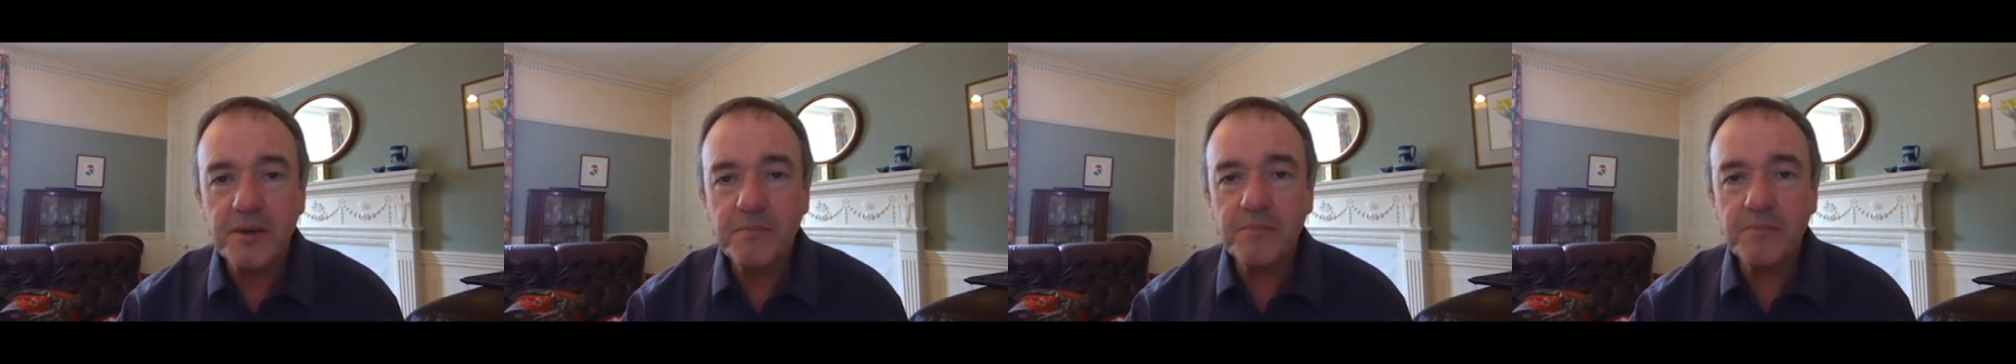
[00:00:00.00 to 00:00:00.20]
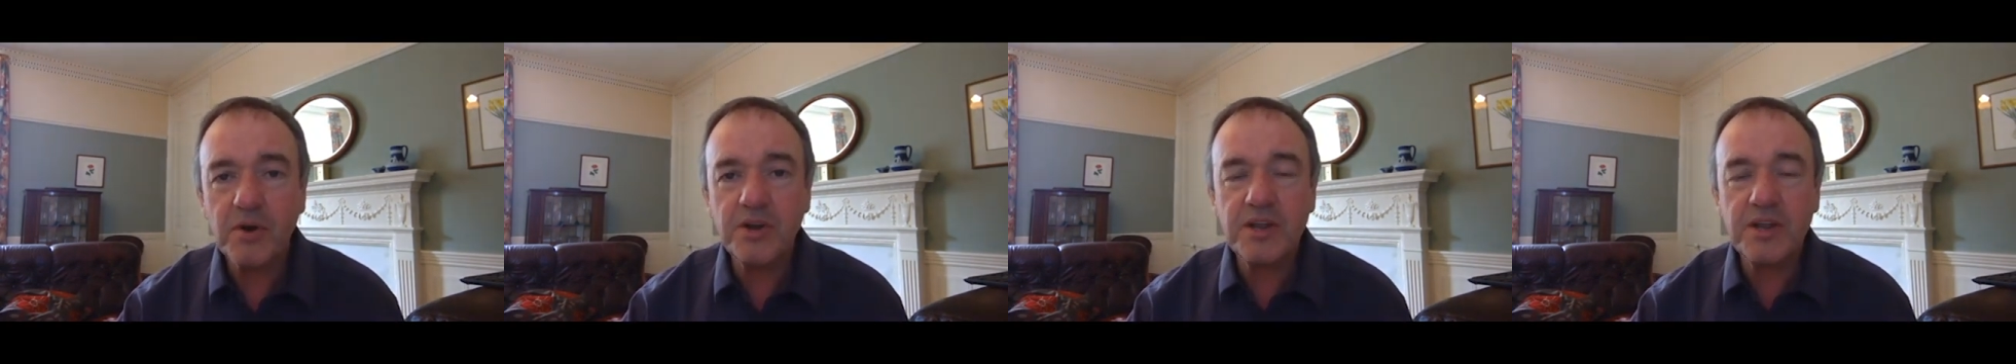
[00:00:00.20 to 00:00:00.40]

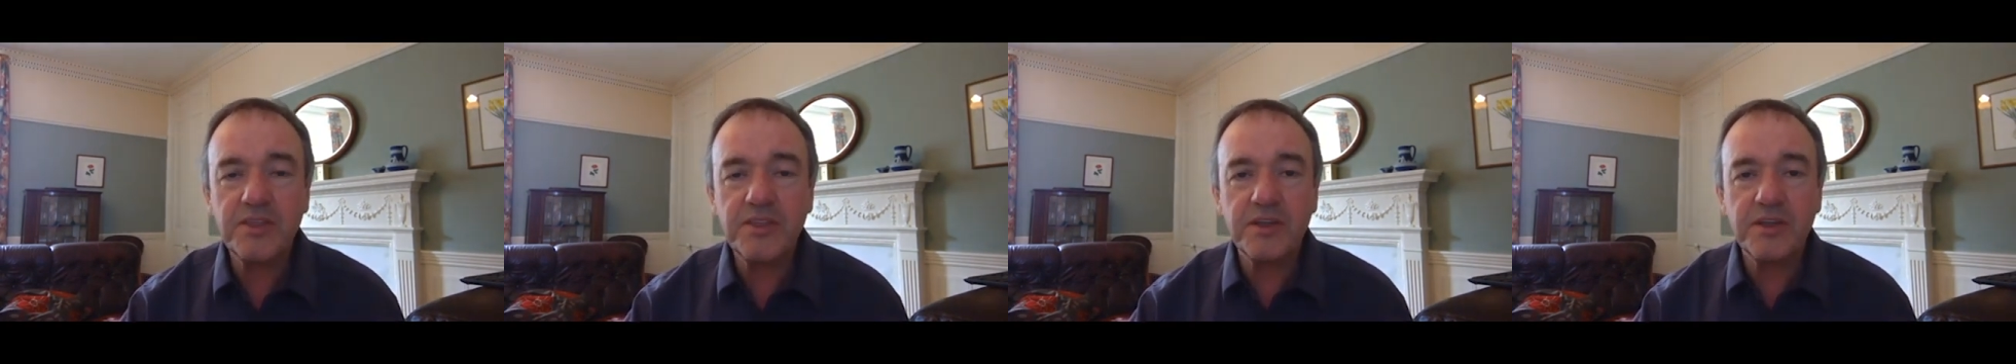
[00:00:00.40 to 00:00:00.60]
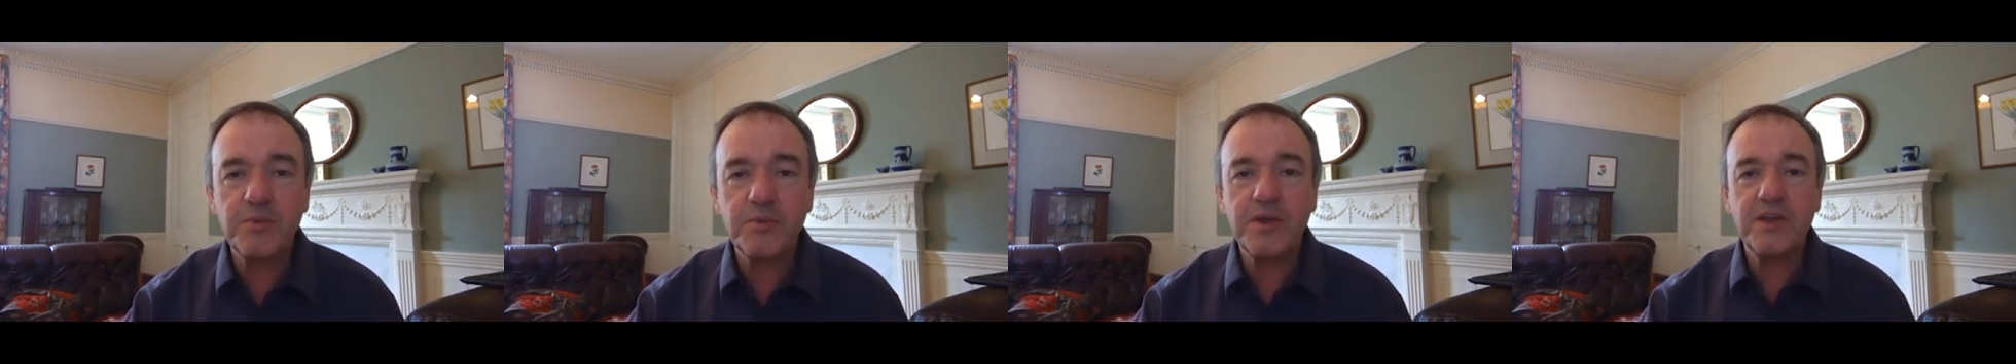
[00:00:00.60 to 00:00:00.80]
money
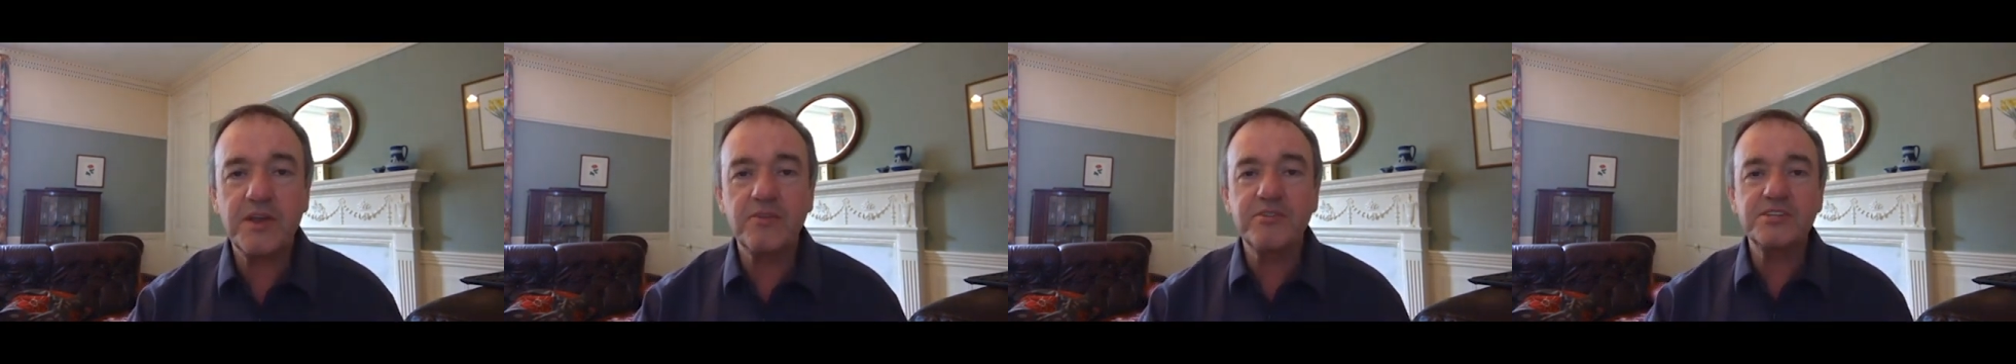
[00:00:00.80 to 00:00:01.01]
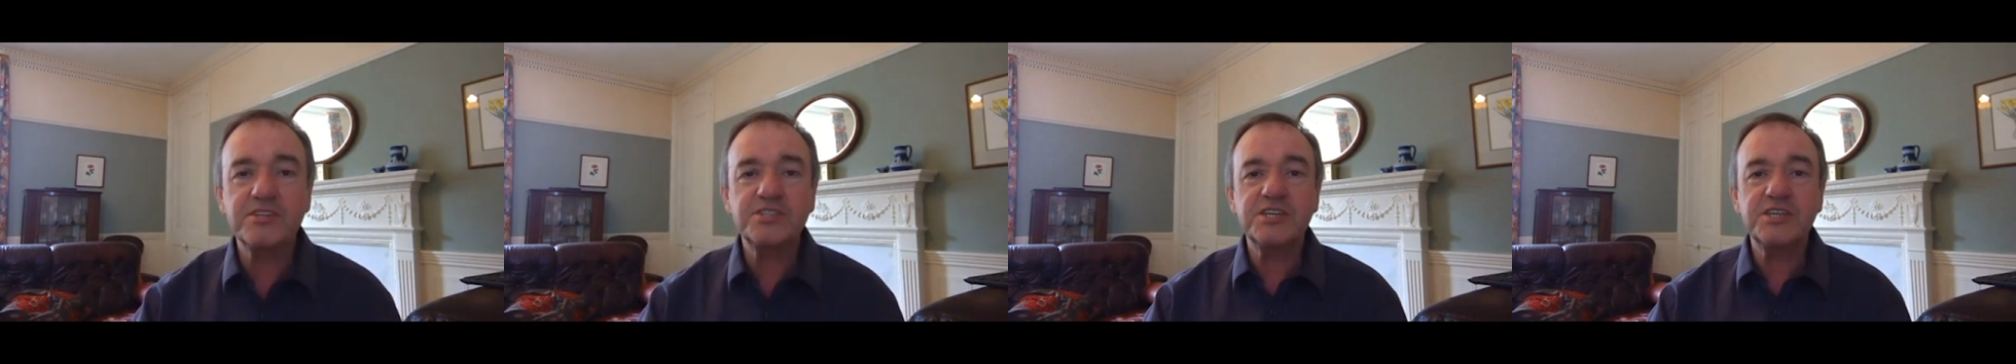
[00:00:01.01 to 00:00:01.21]
that
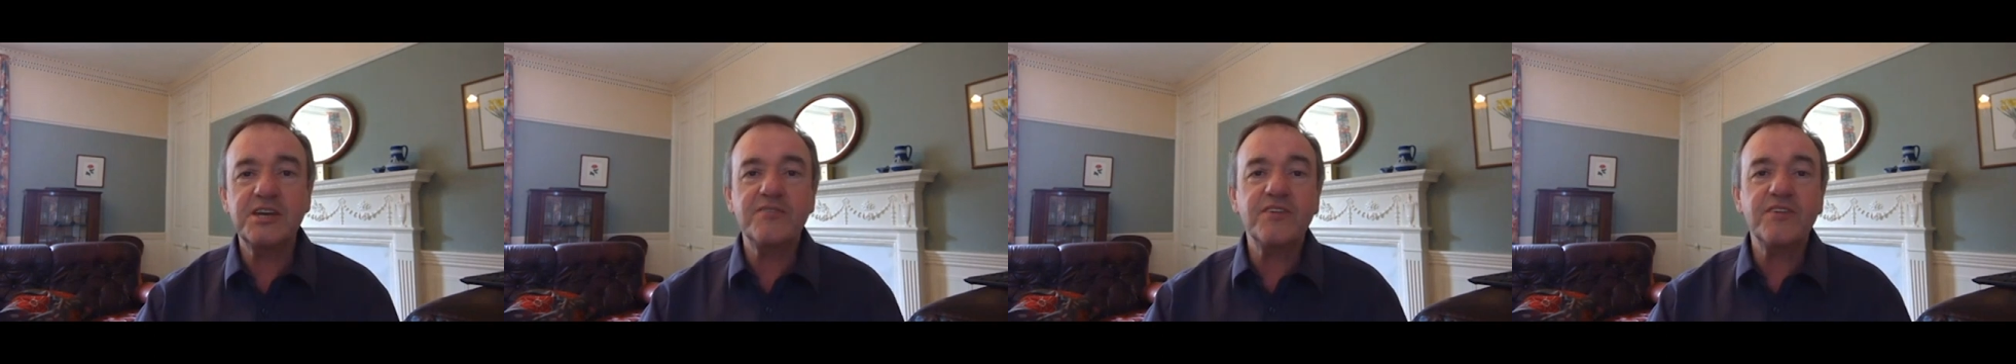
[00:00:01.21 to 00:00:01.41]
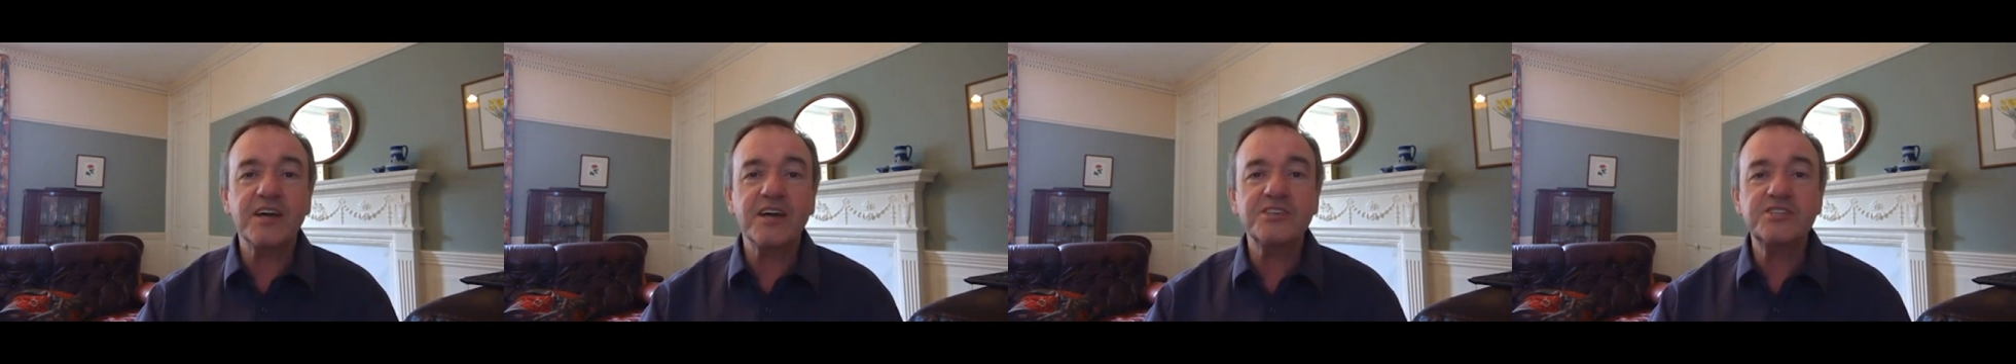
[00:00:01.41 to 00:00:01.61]
we
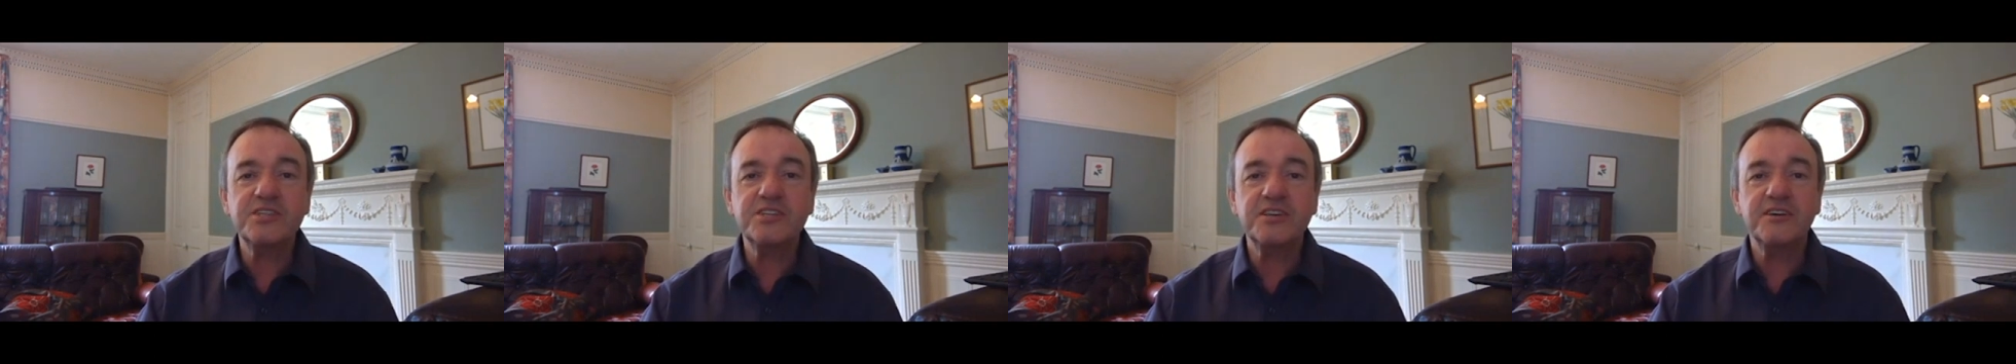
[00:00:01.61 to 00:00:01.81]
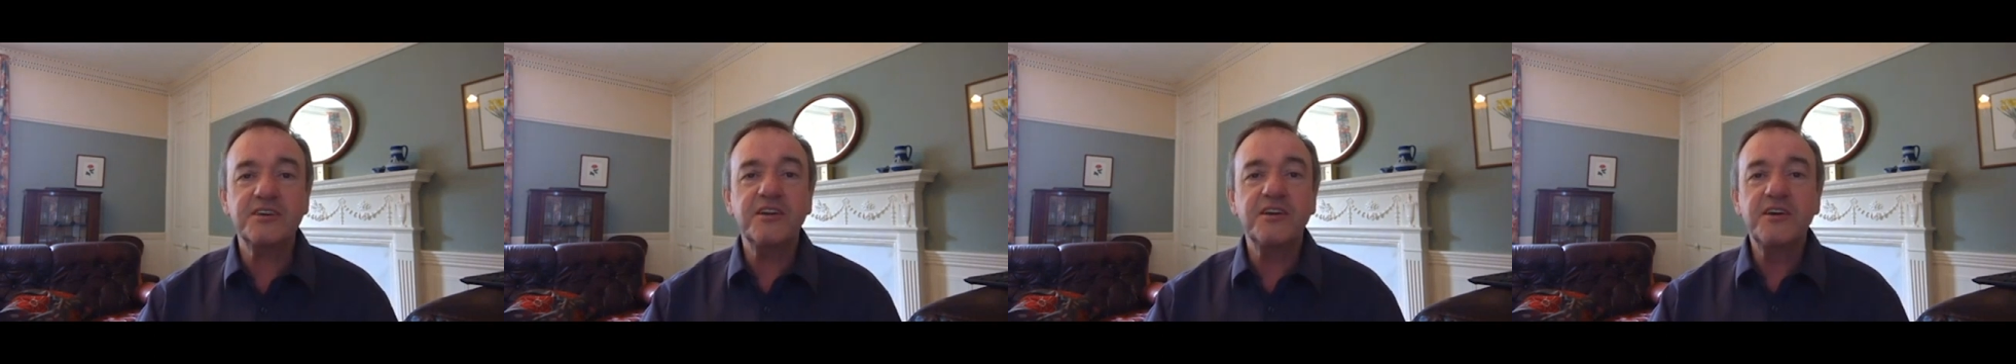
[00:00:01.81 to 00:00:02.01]
received last
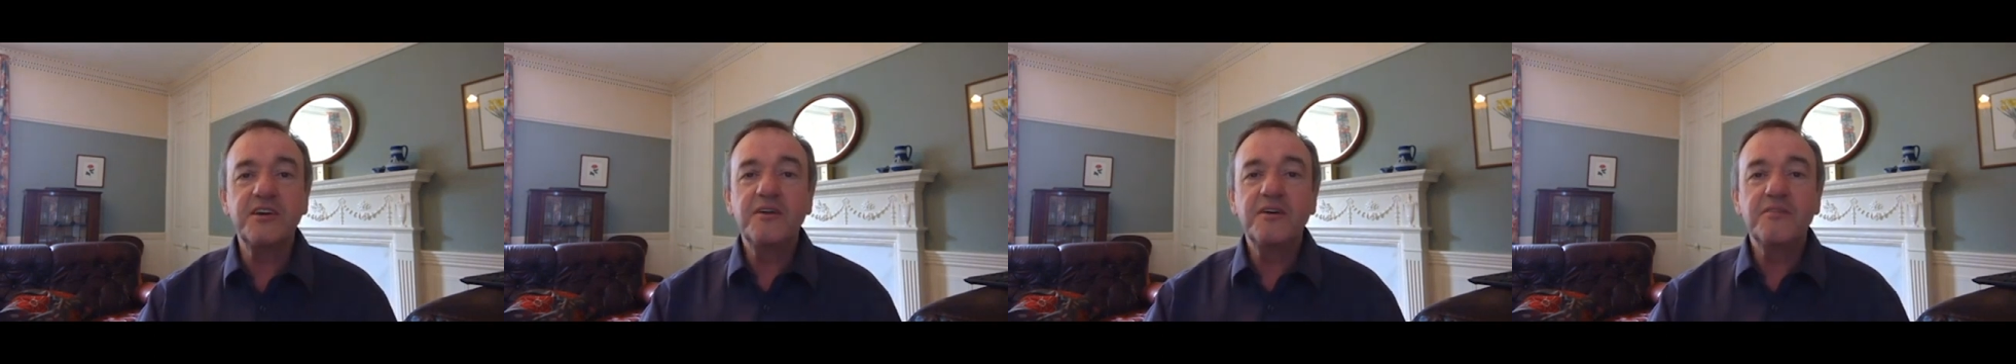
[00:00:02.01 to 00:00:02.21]
year